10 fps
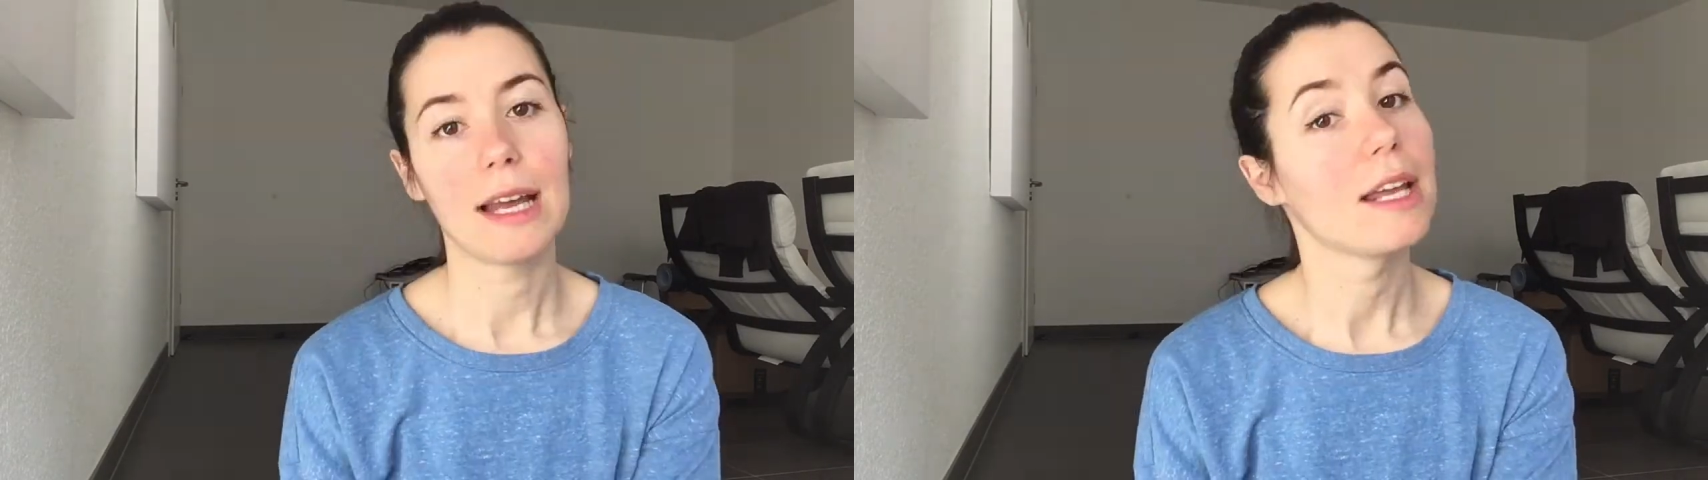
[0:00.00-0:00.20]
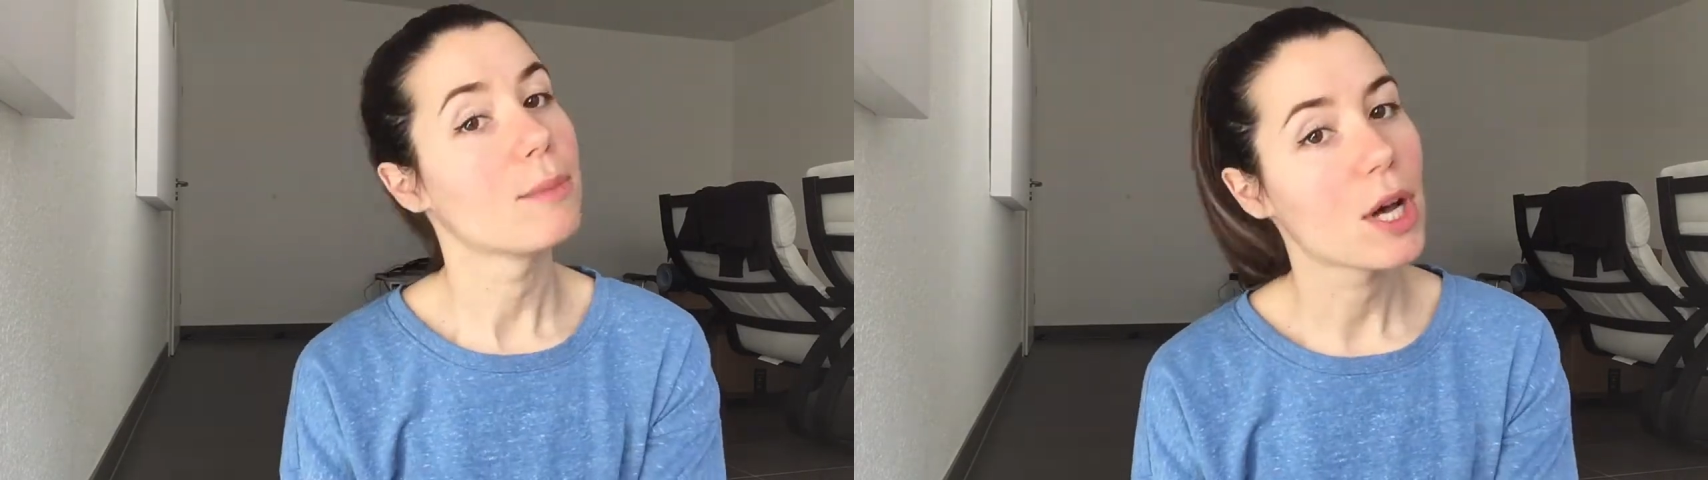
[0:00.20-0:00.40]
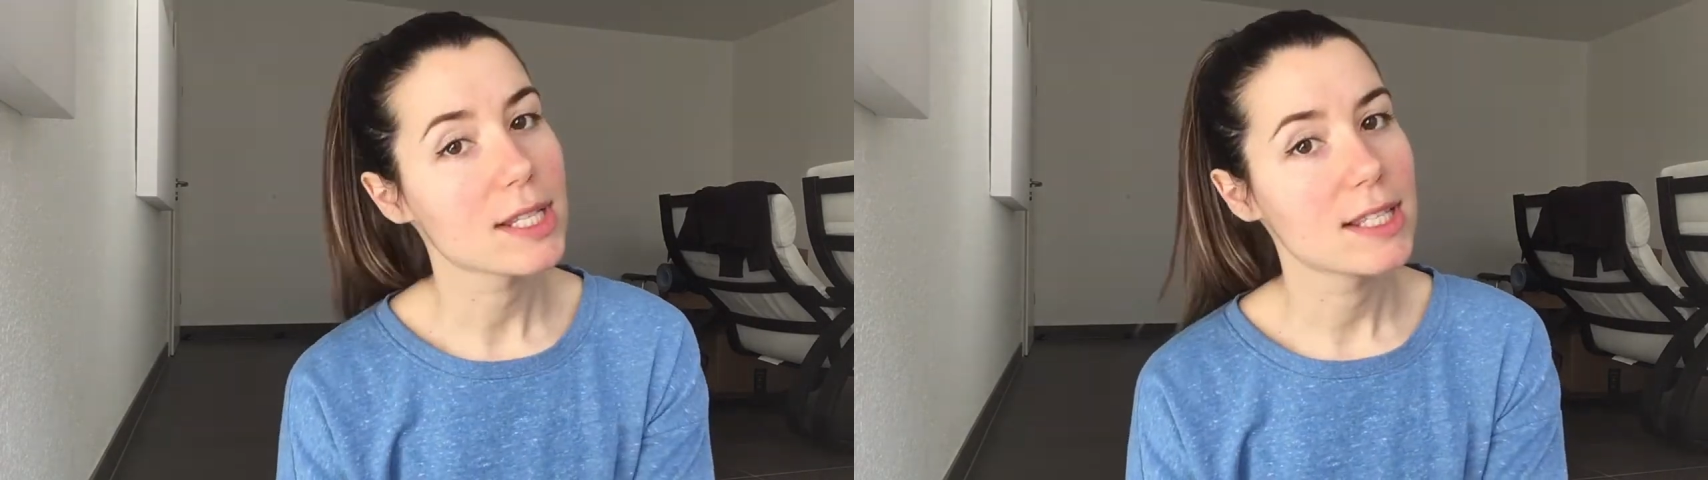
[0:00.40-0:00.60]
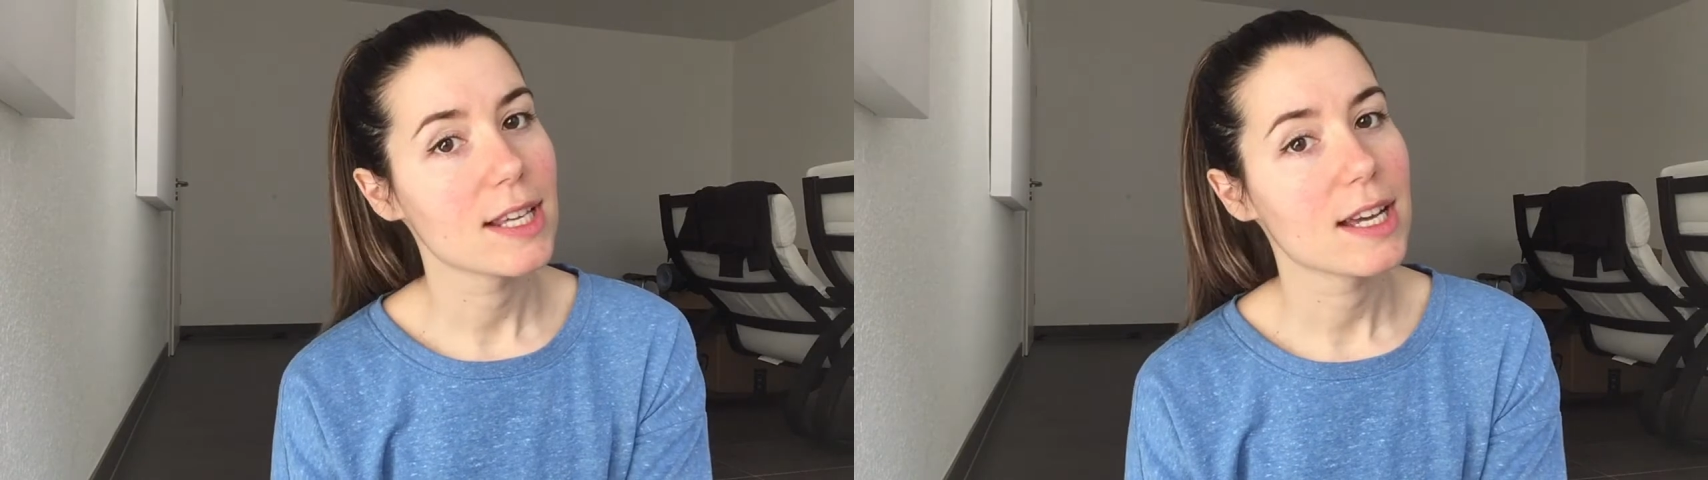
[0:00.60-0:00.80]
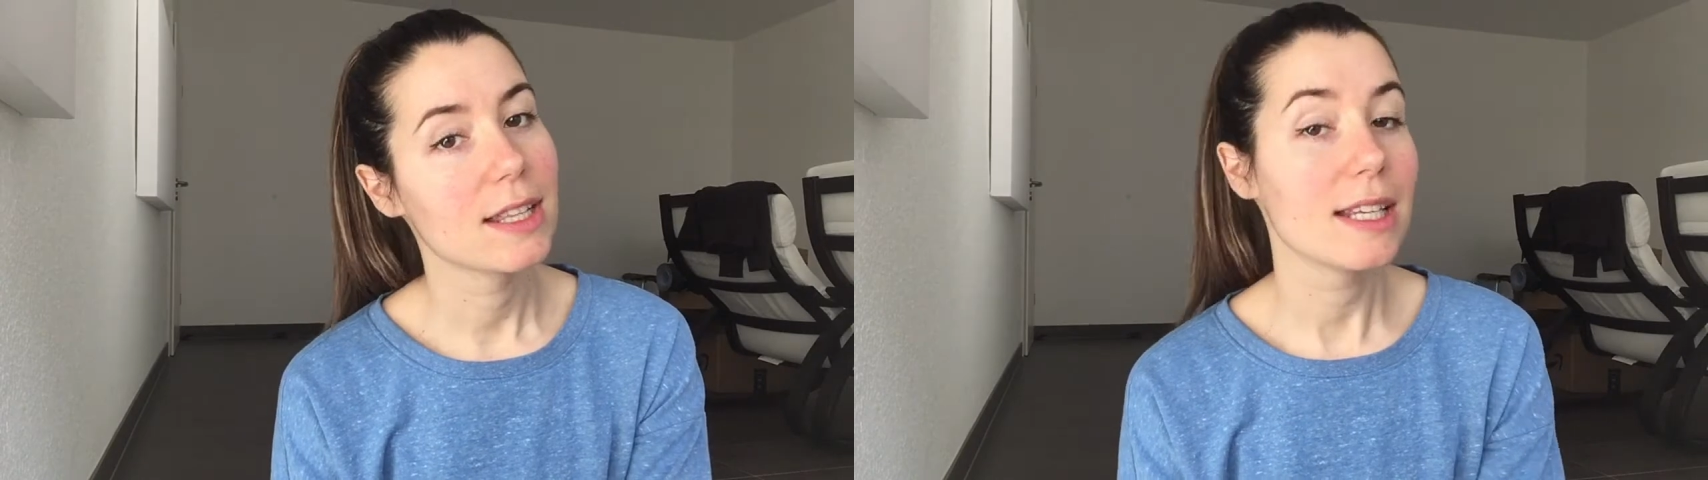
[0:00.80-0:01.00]
In
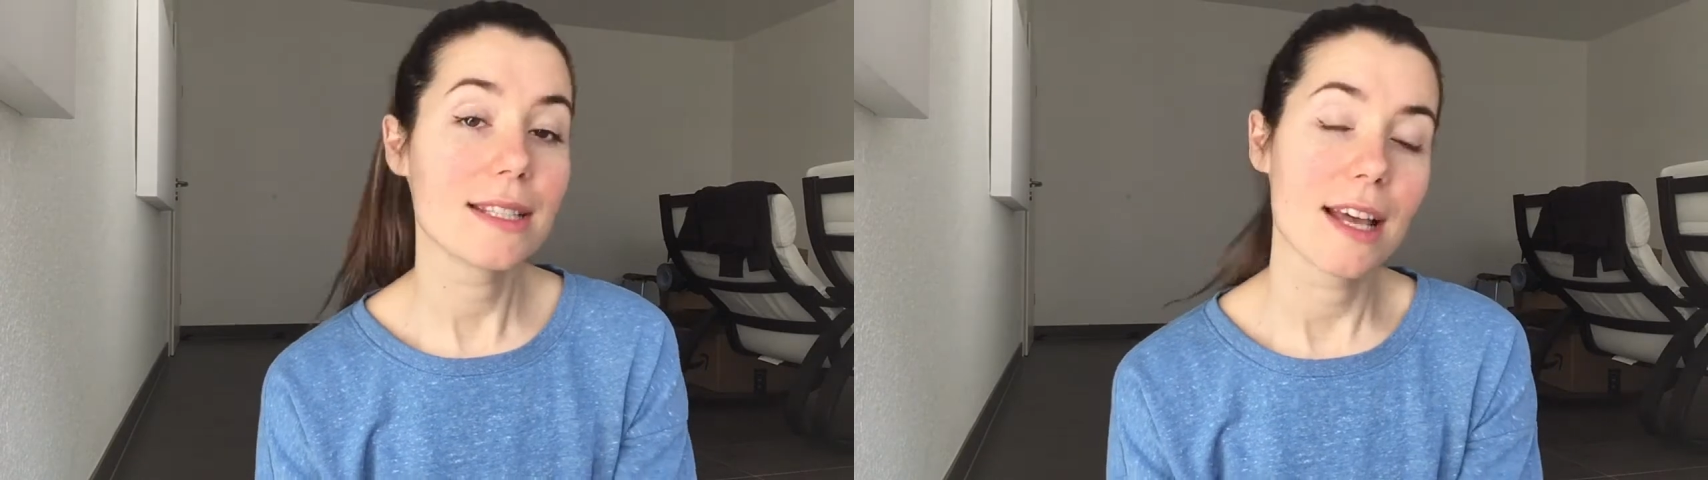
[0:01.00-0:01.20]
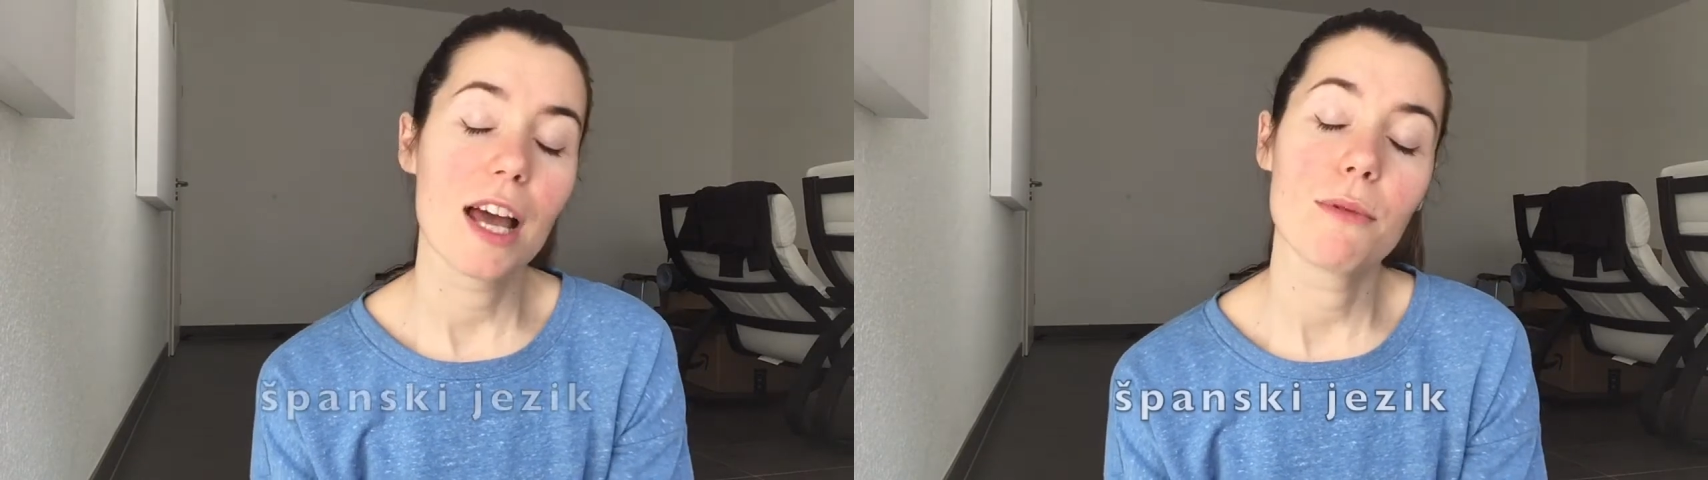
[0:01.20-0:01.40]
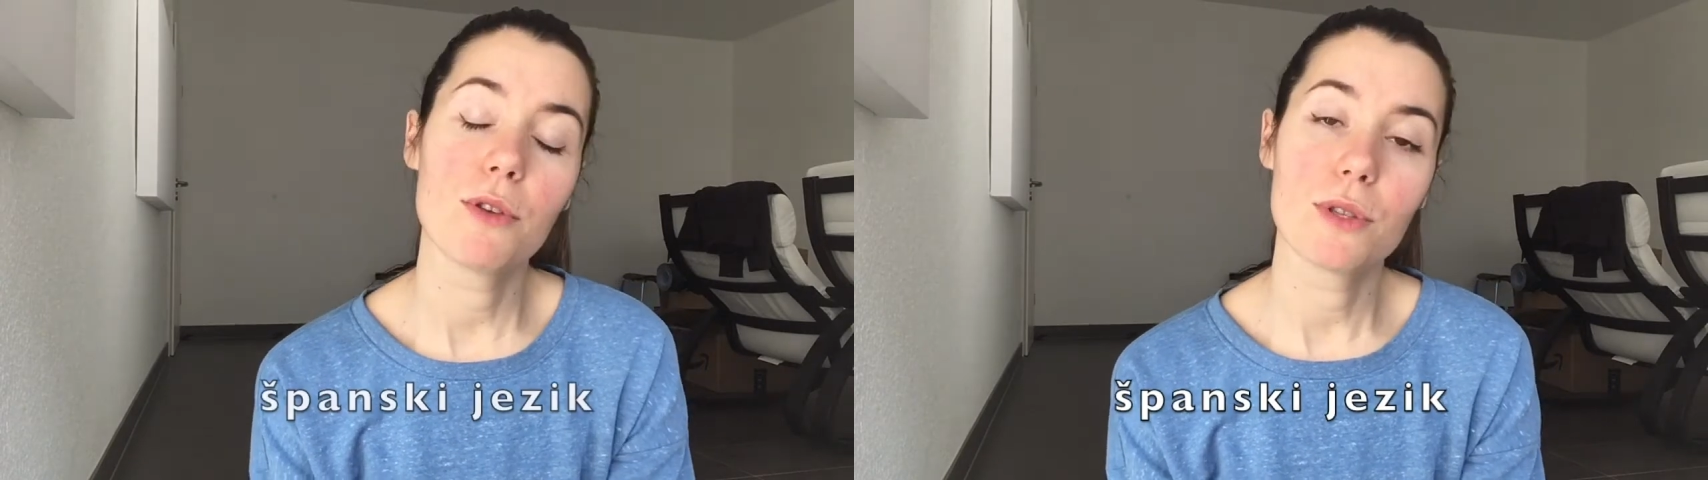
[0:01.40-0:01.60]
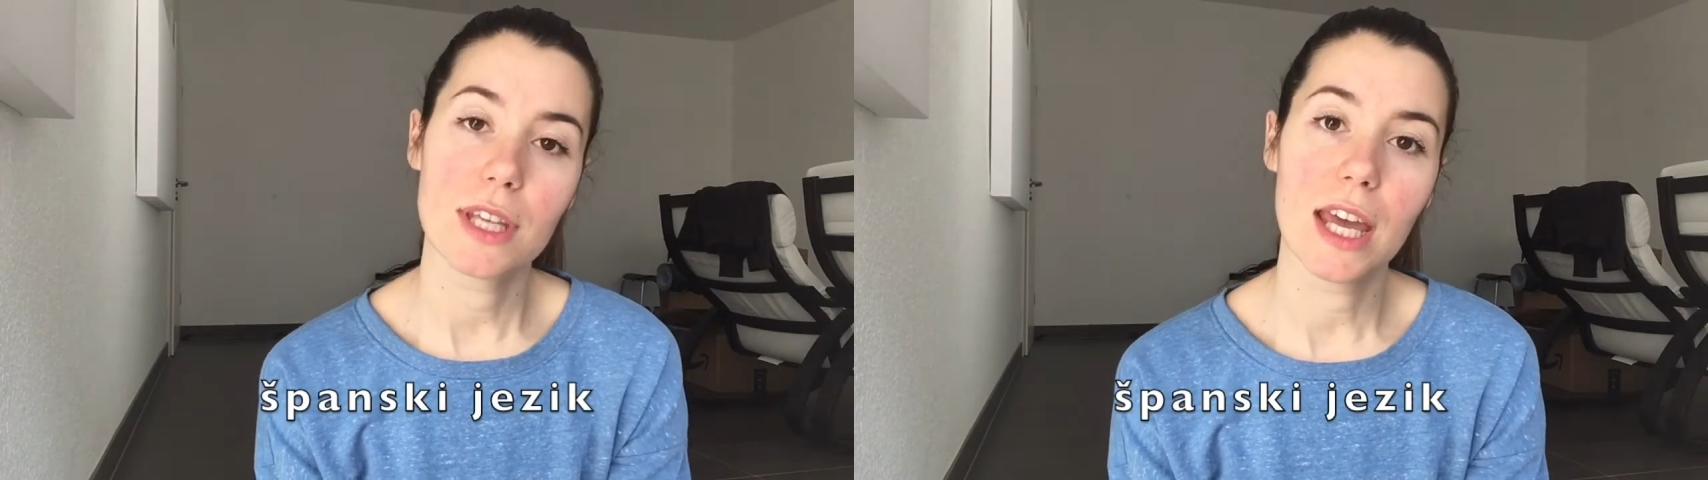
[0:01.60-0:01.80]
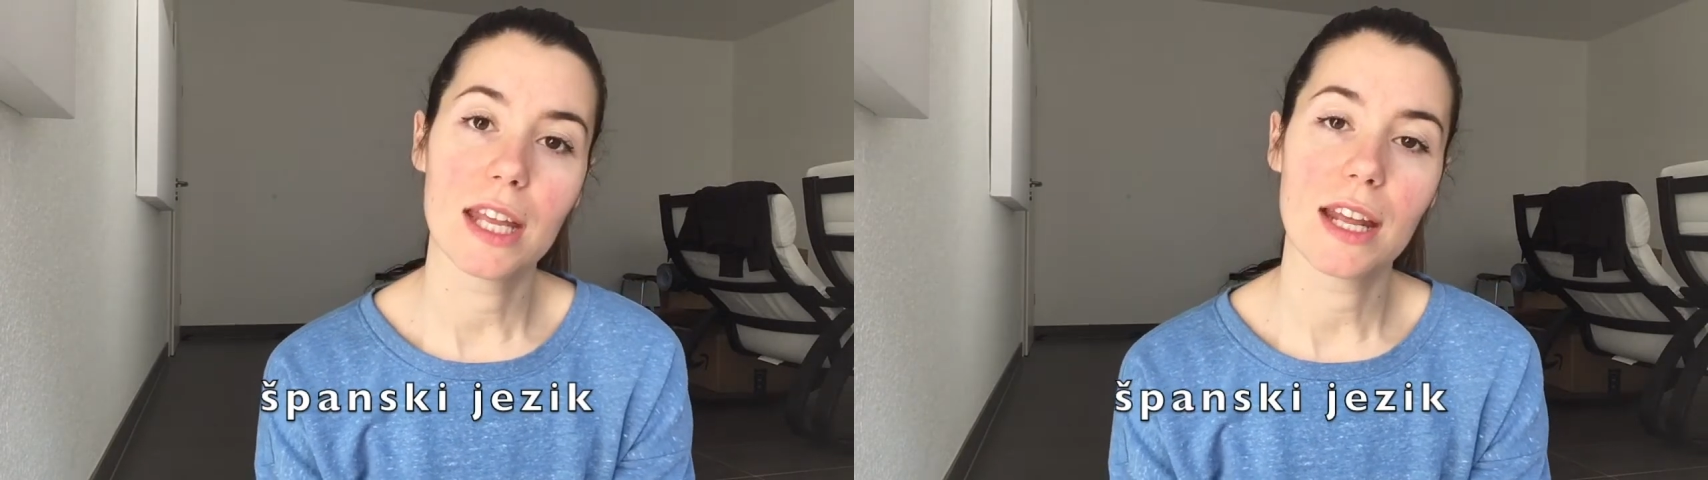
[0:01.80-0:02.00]
Bosnia, this time you
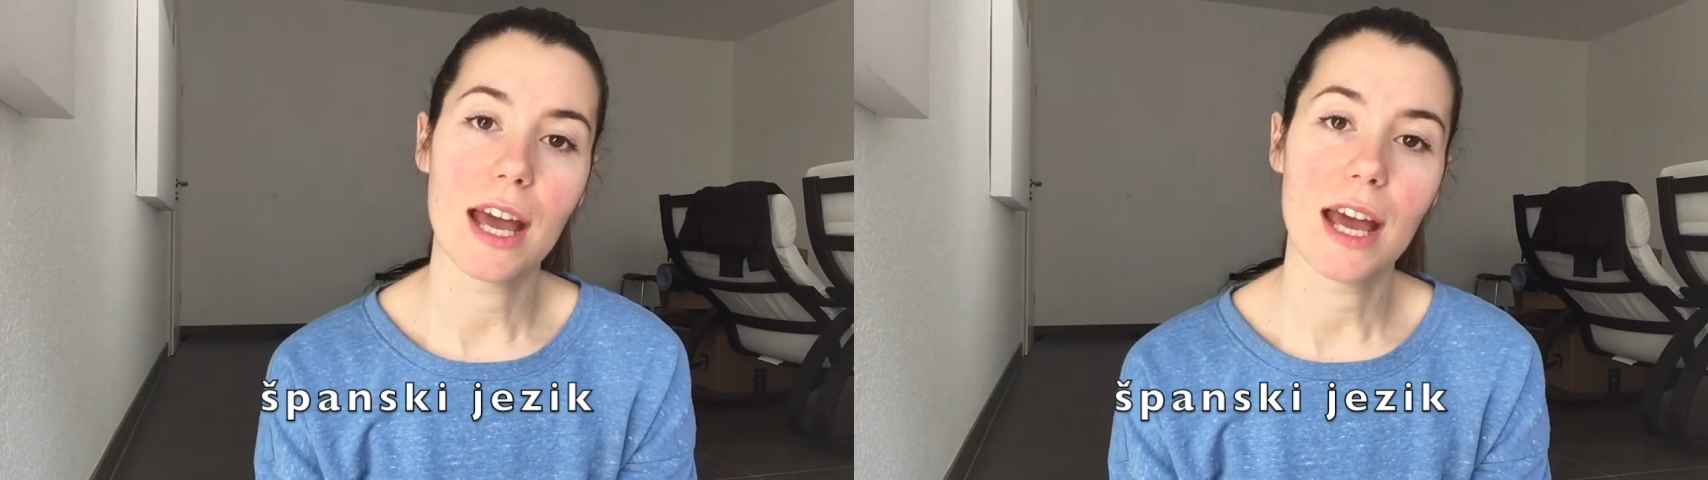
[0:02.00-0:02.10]
say it